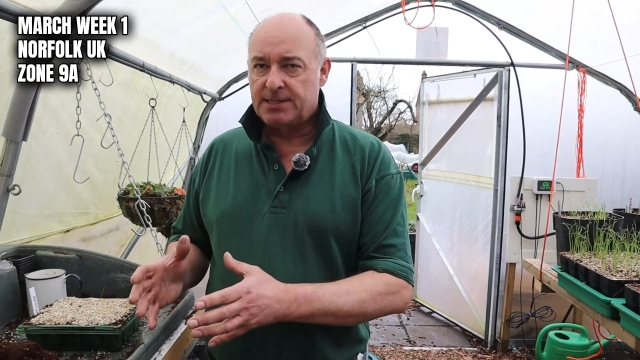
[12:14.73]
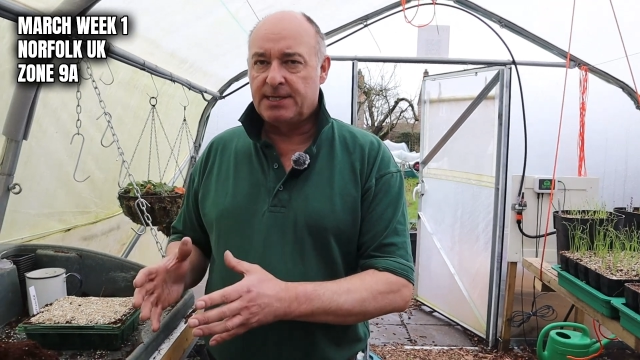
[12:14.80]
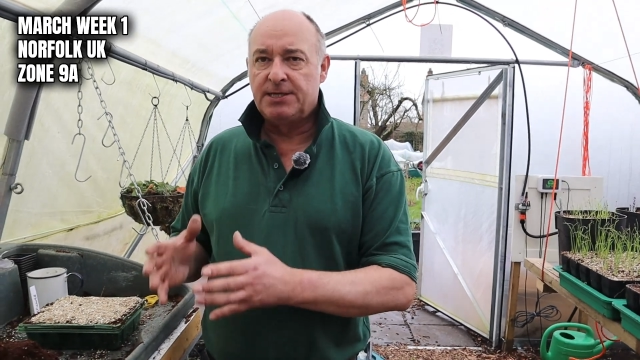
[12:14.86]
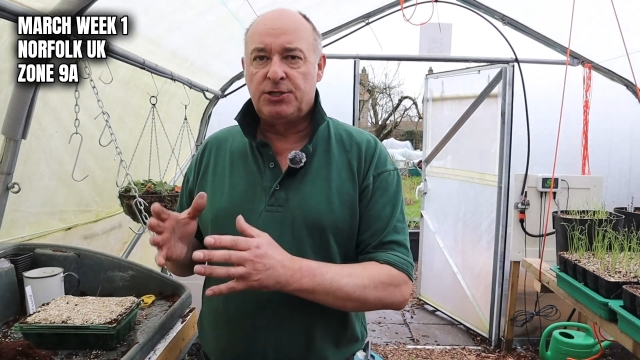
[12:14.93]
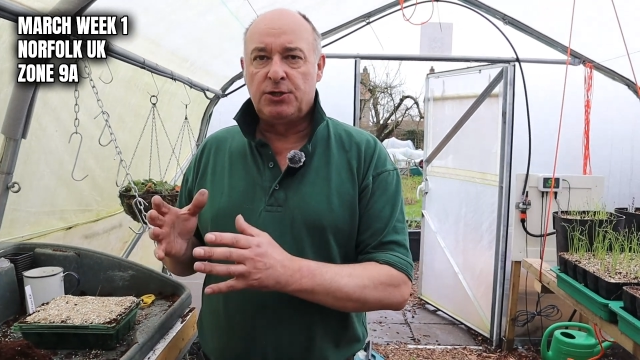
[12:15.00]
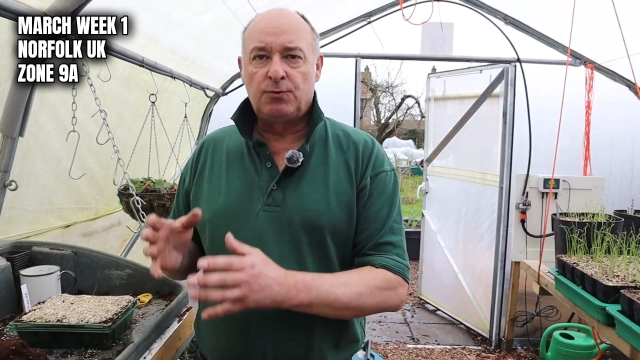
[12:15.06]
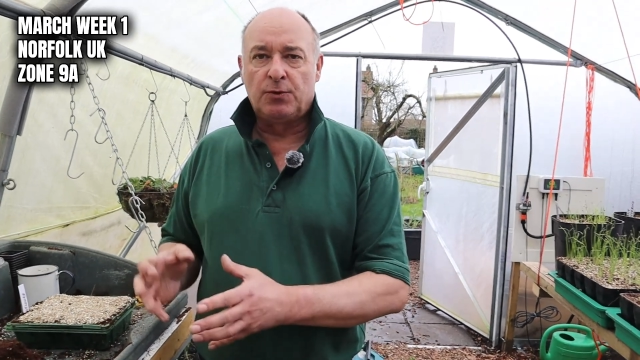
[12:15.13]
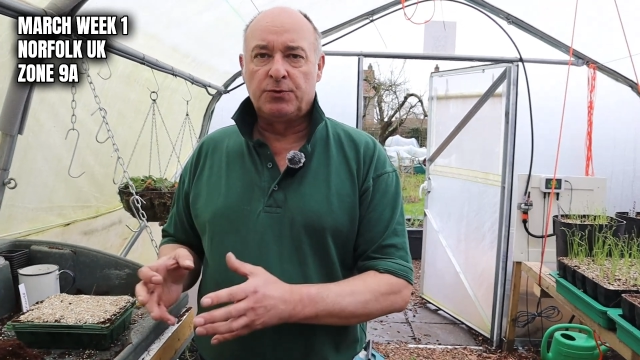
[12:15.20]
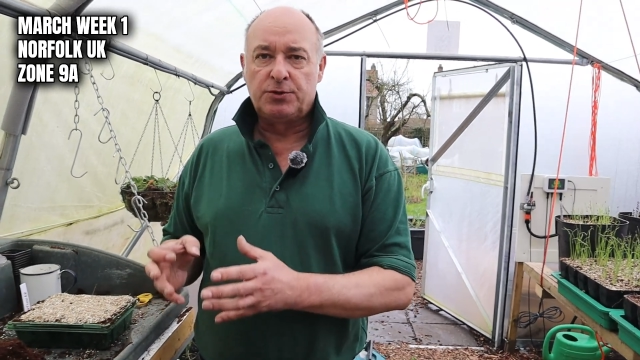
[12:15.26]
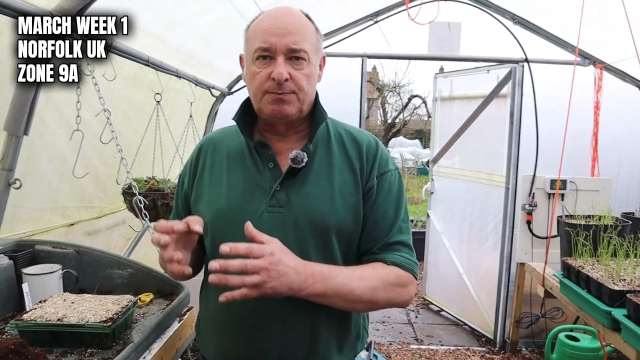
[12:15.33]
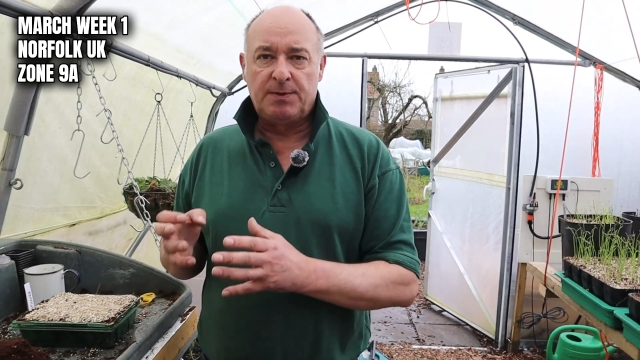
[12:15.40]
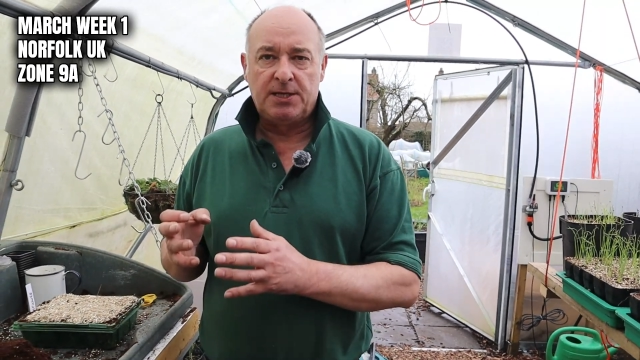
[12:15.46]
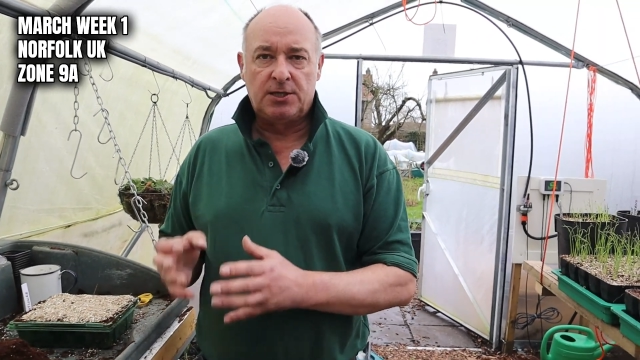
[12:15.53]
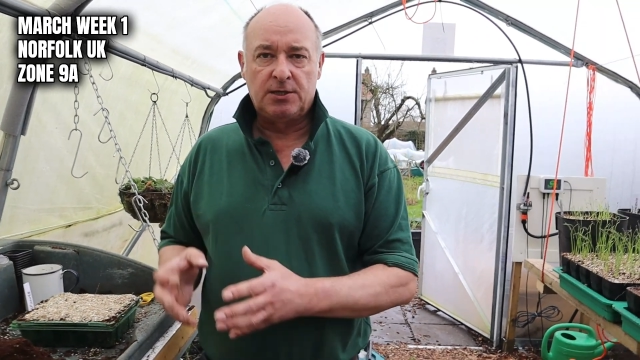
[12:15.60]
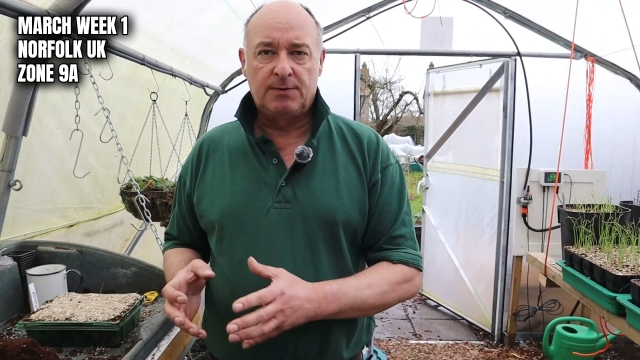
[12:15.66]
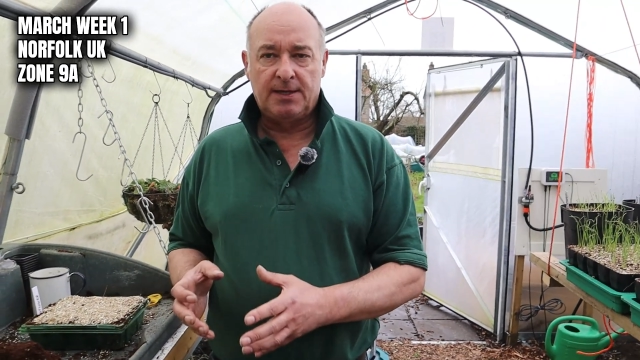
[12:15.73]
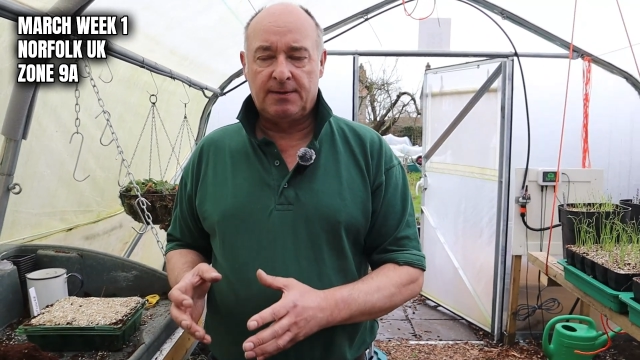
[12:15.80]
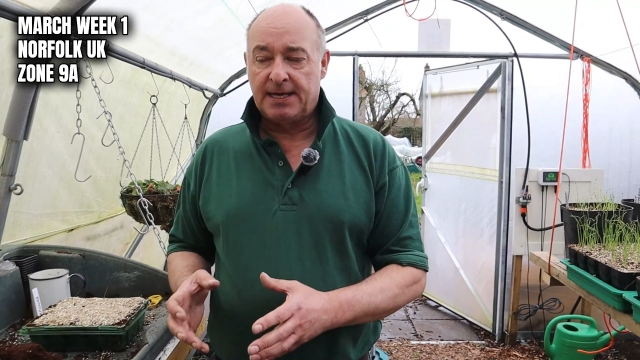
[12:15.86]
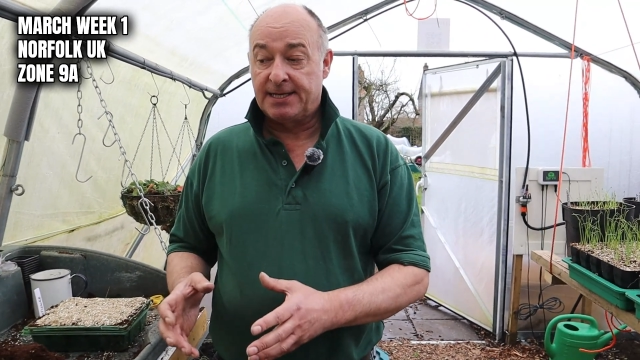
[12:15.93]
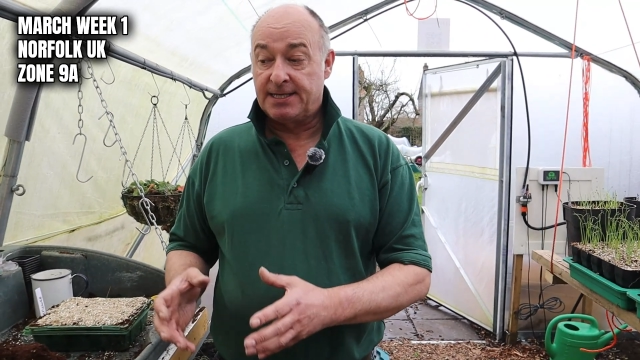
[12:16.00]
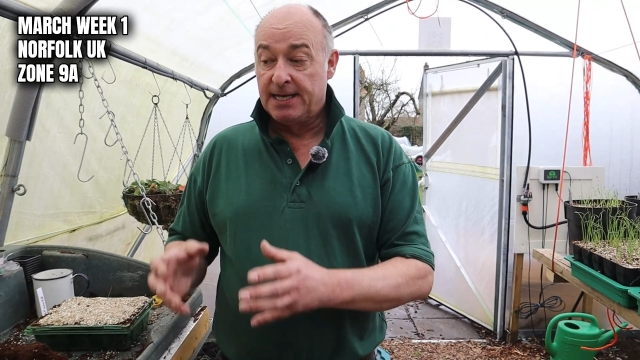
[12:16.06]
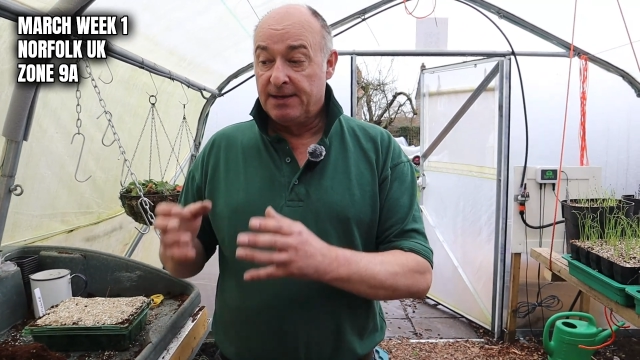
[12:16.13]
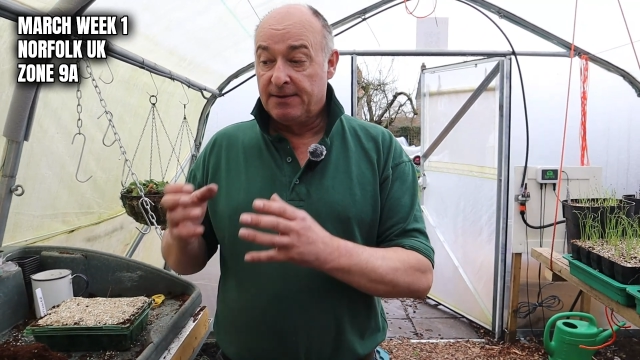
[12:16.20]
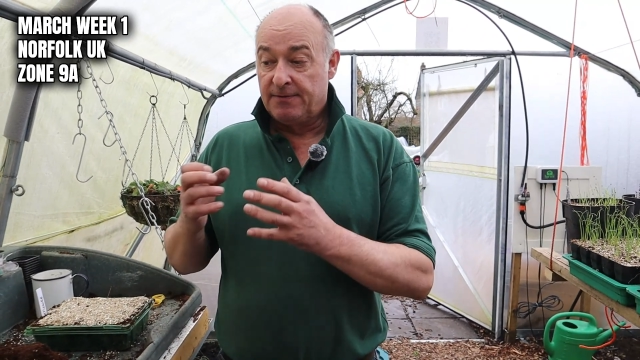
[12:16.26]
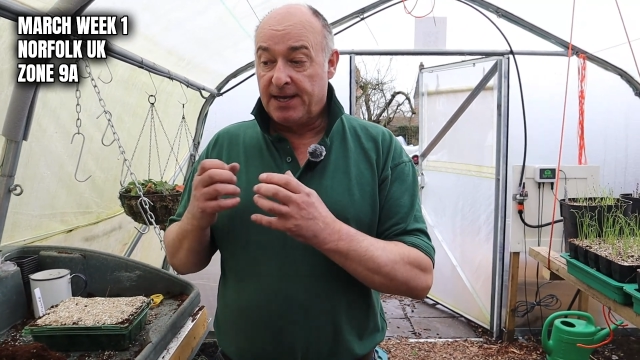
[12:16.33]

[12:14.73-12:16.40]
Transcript: seeds, you want to be doing that.